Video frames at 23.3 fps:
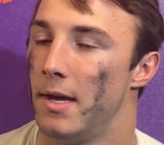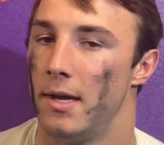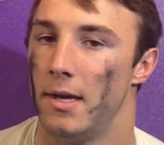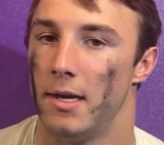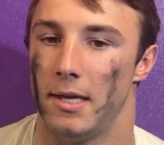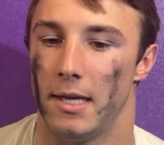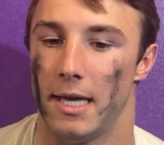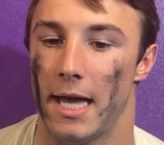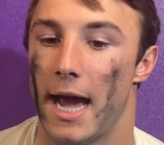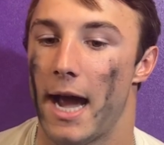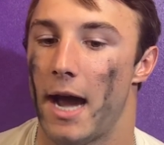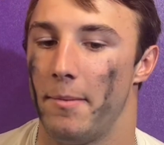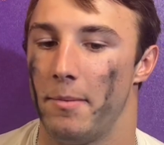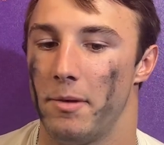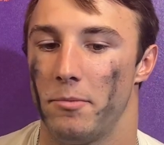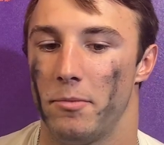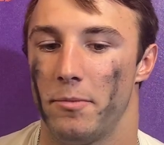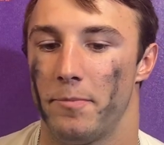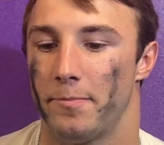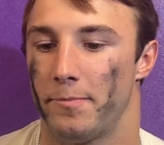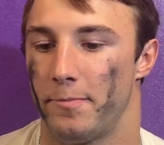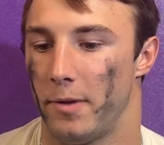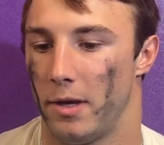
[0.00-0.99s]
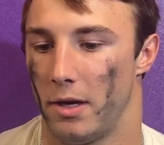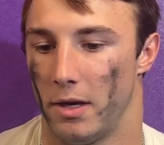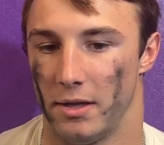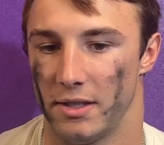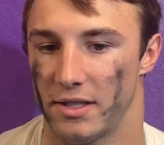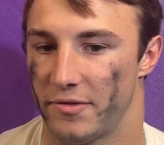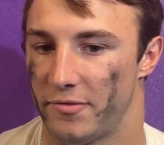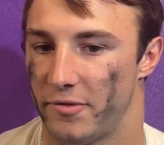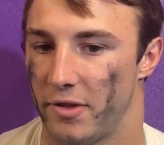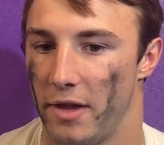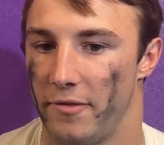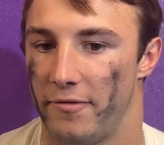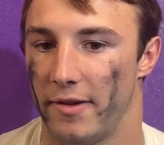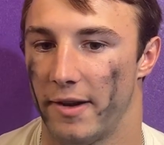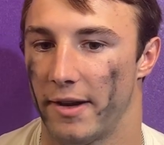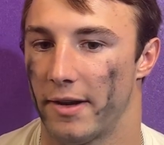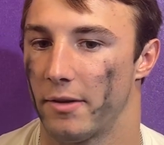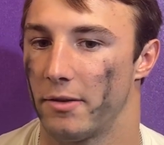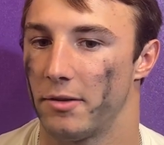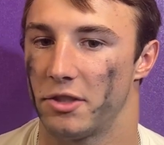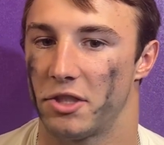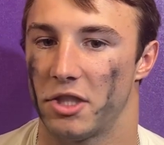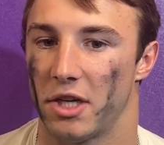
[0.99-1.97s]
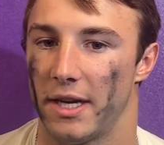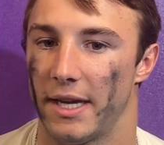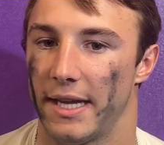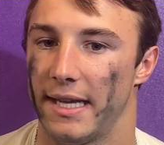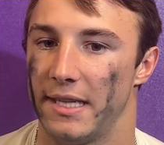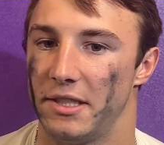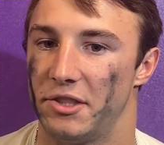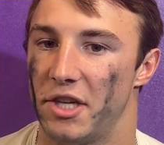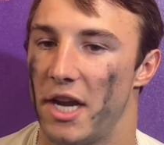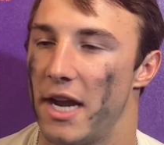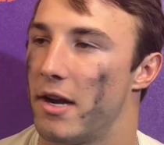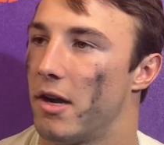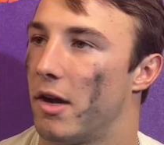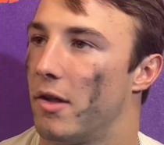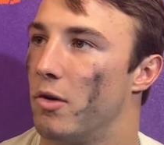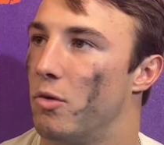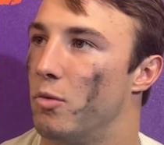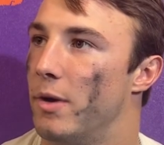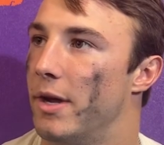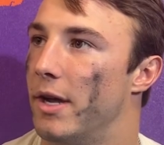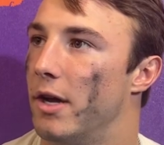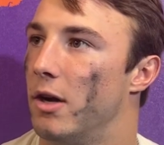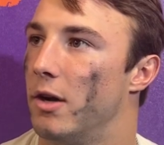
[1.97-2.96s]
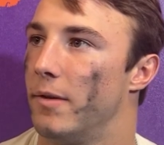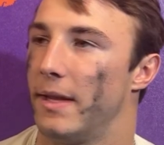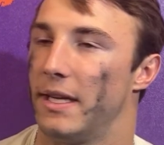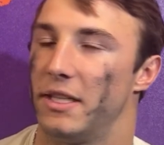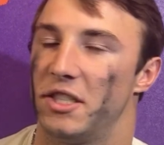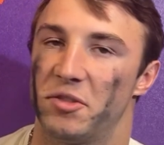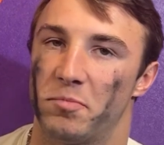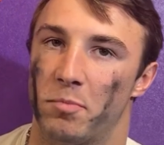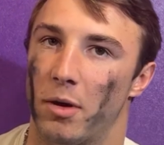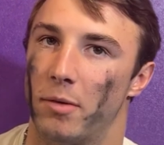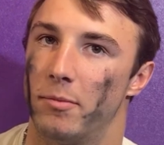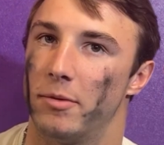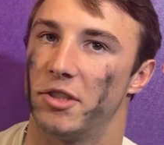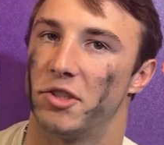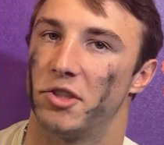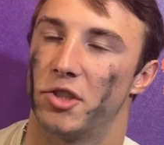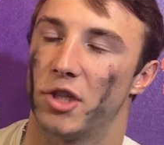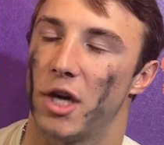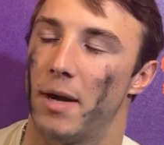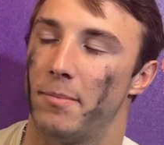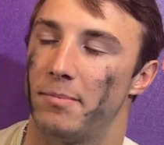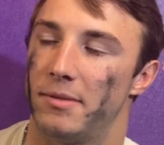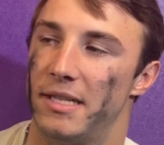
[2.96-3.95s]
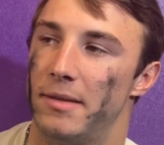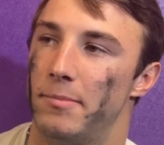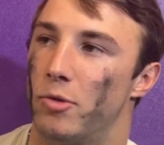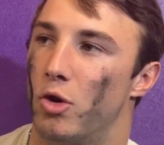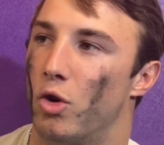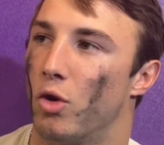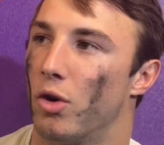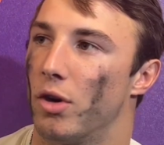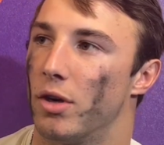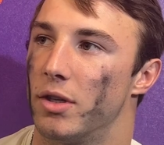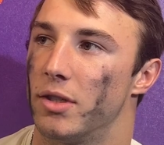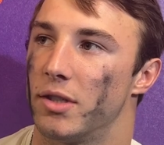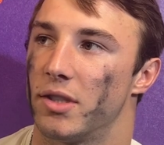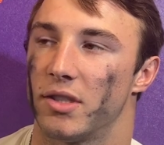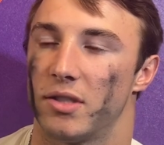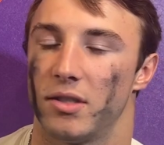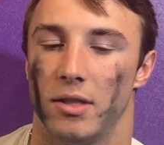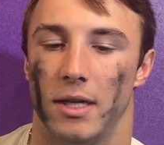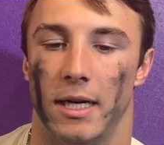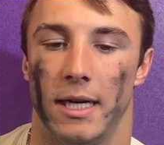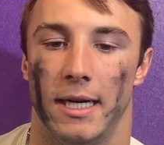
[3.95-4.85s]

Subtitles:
Yeah, I mean, you know, it's flea flicker trying to get Jake on the wheel, and they just pretty much dropped deep quarters.